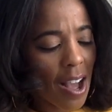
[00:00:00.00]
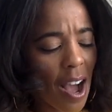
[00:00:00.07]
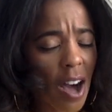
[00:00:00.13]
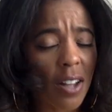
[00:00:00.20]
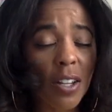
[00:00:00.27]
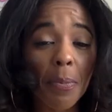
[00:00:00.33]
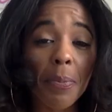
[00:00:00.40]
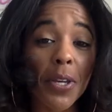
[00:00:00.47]

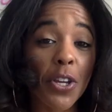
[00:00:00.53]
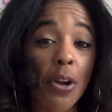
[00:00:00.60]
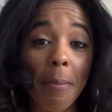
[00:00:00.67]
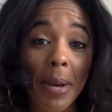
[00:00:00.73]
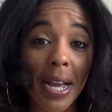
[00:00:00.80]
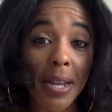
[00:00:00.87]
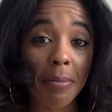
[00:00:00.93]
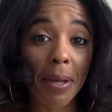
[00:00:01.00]
All Up in Your
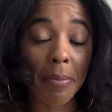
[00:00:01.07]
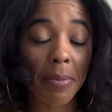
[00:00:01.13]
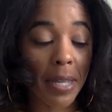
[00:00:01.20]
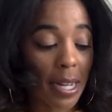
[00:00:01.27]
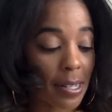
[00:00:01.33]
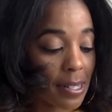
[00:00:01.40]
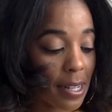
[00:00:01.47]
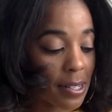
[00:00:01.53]
Mind by
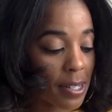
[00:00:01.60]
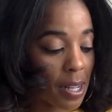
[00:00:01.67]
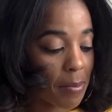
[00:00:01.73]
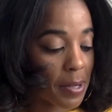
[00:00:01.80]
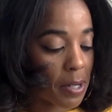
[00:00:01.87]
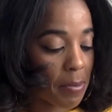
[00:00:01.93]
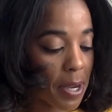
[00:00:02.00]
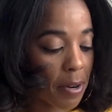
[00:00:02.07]
Beyonce is
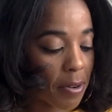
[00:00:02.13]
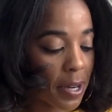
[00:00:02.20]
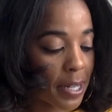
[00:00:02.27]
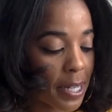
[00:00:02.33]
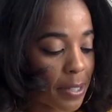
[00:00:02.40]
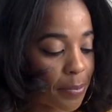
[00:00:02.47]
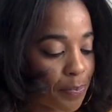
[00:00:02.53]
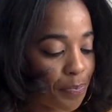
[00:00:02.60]
coming to mind right
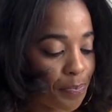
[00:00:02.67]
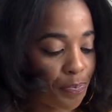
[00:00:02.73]
now.